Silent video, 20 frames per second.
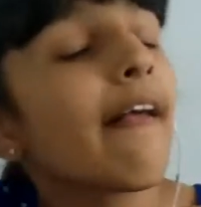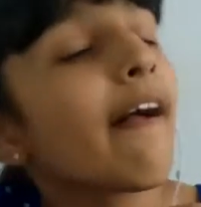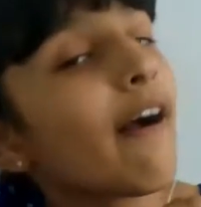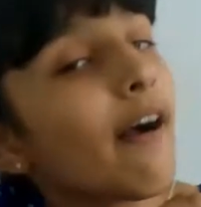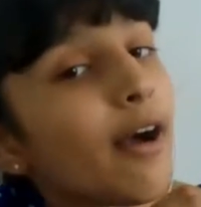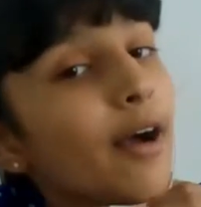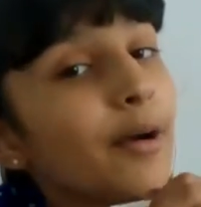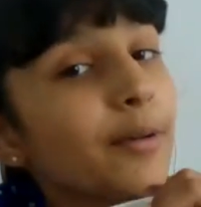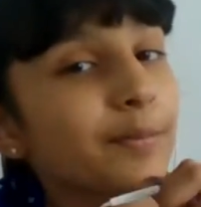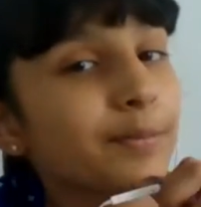
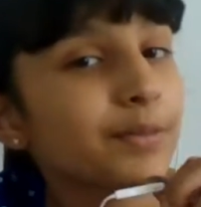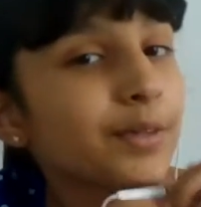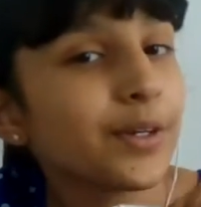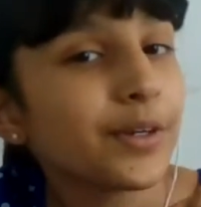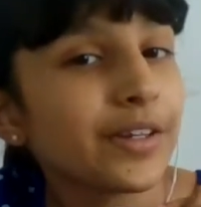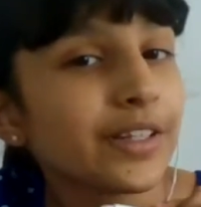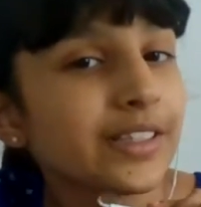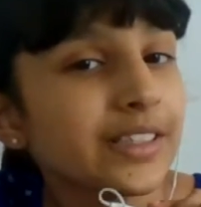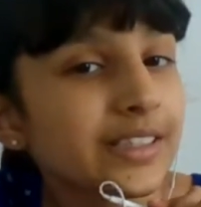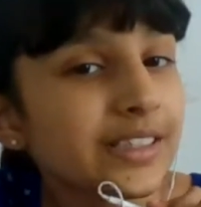um,
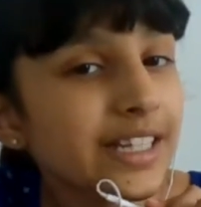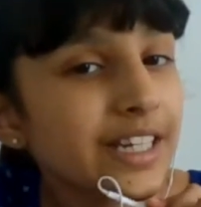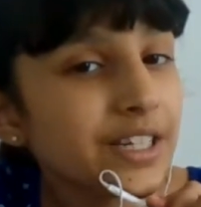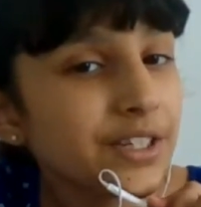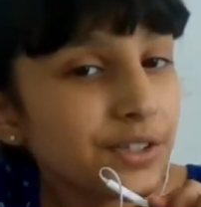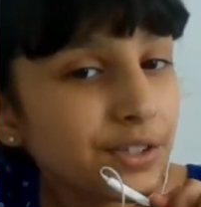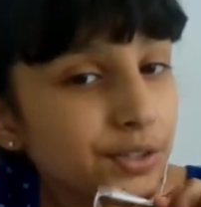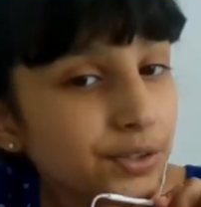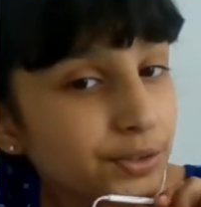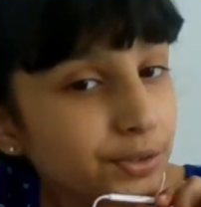you can stay
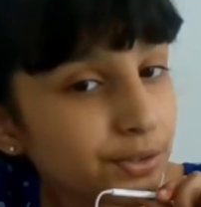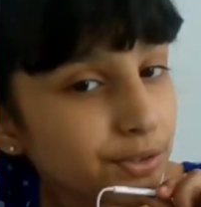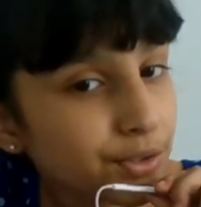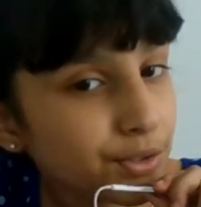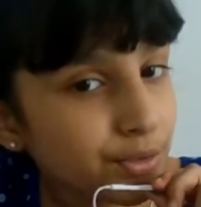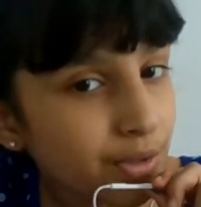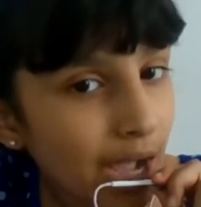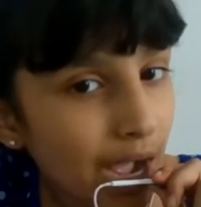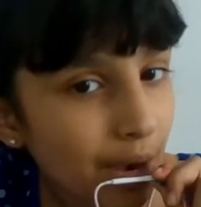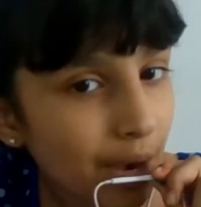tuned
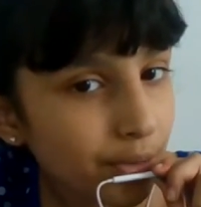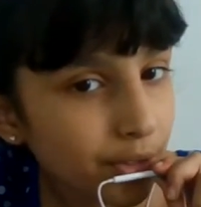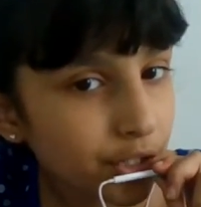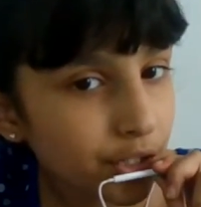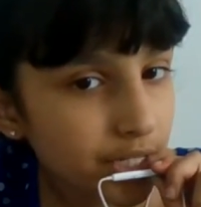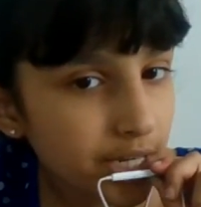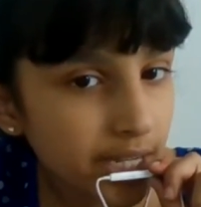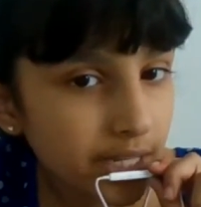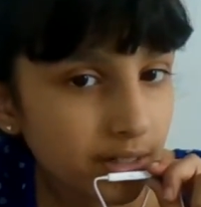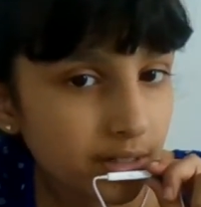to our
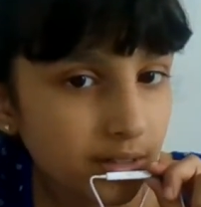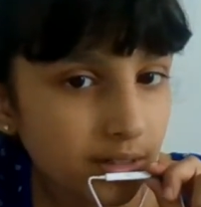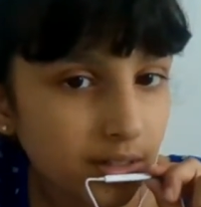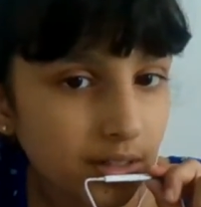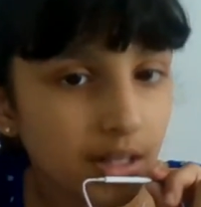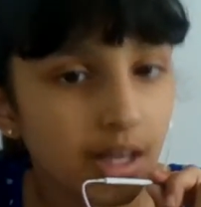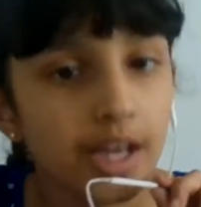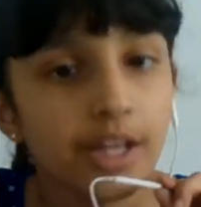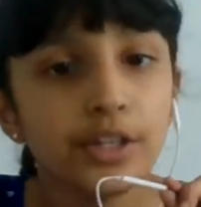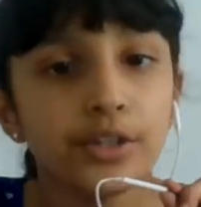
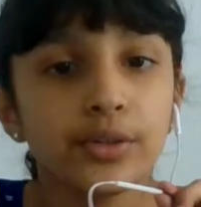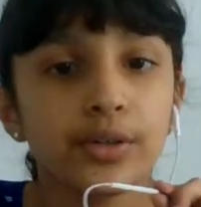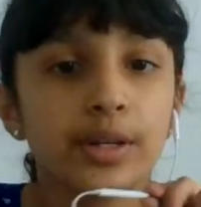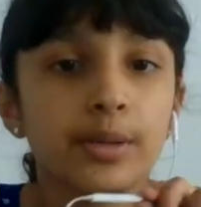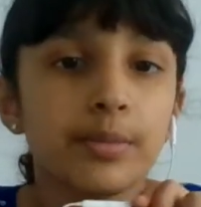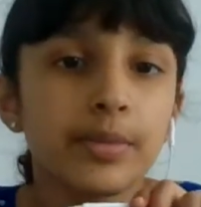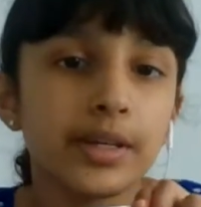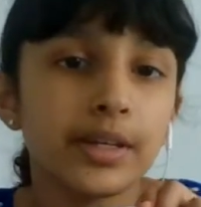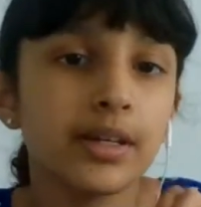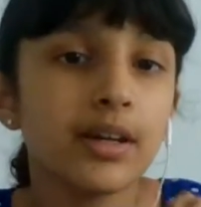channel and you
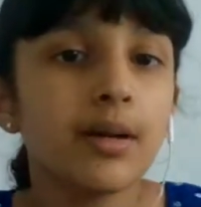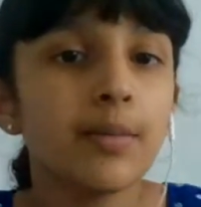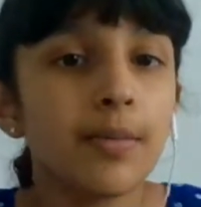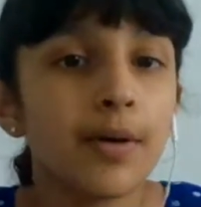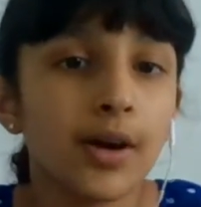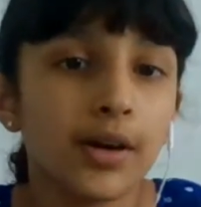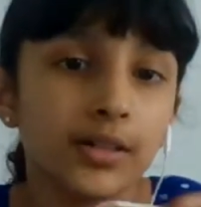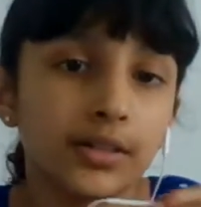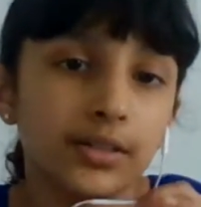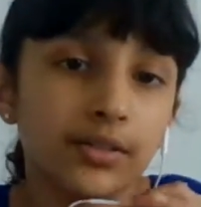can be a
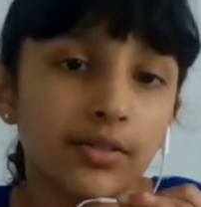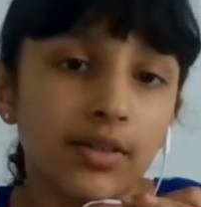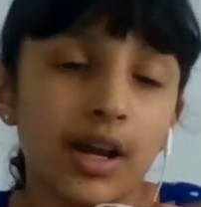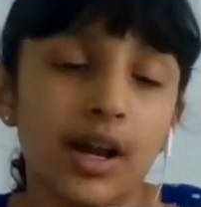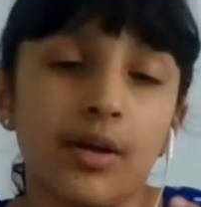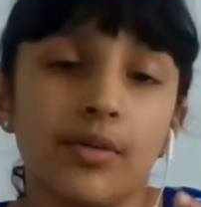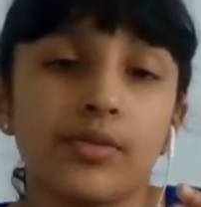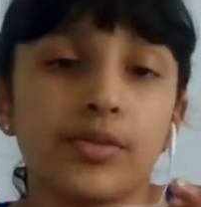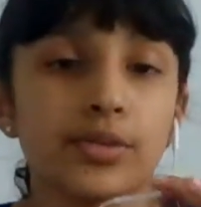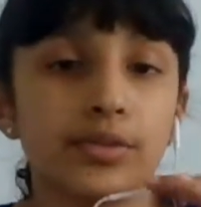part of
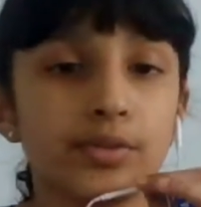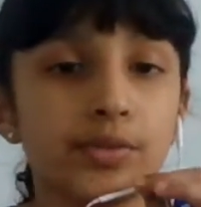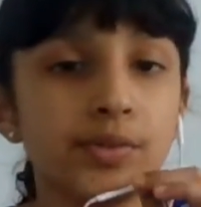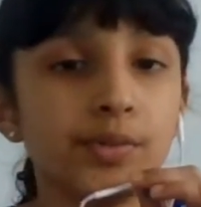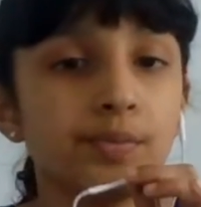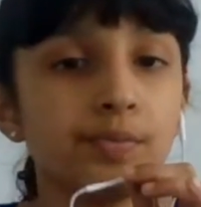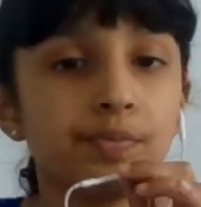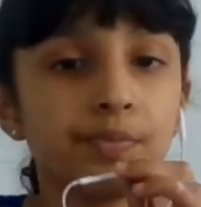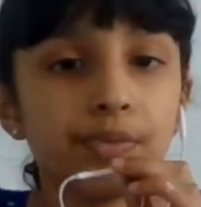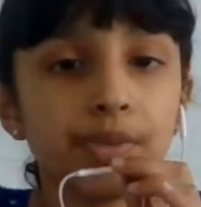our group